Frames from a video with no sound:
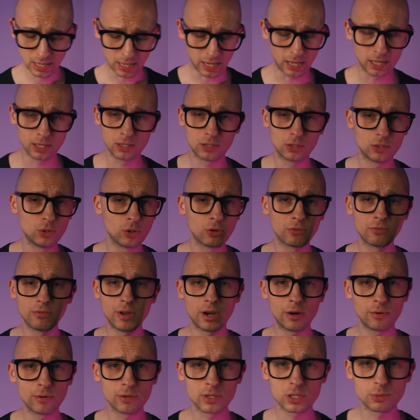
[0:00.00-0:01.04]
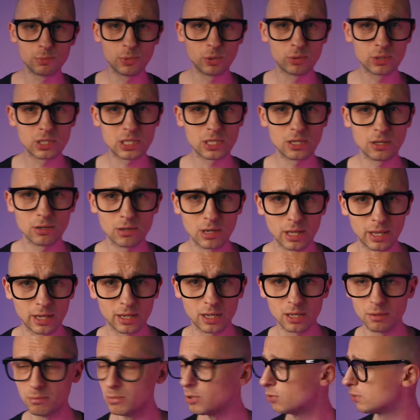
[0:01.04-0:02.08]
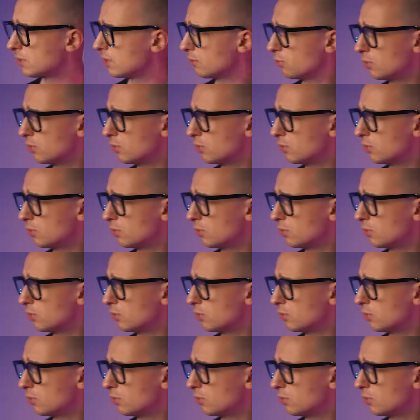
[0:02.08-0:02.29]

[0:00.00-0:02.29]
And you have various modes here, like a mode